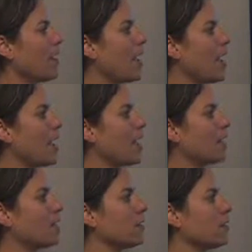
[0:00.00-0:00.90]

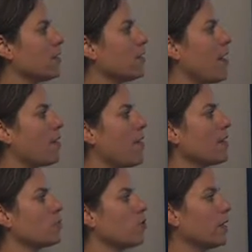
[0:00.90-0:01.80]
and
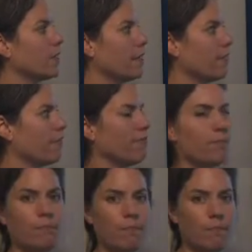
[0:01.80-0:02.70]
that's going to give
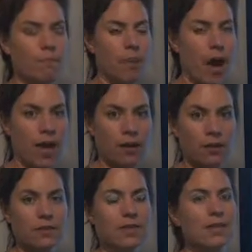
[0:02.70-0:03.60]

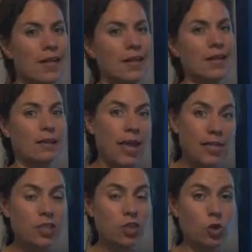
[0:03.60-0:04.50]
buyers slightly
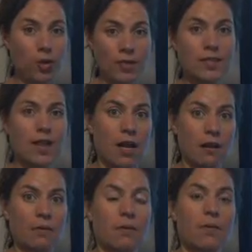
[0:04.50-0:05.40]
less choice and
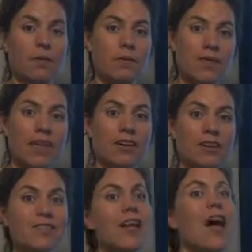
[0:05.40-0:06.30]
help
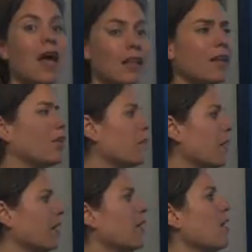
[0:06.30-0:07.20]
sellers a little
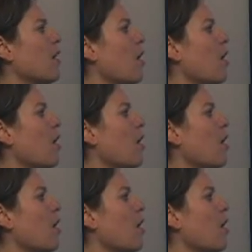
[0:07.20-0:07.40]
bit.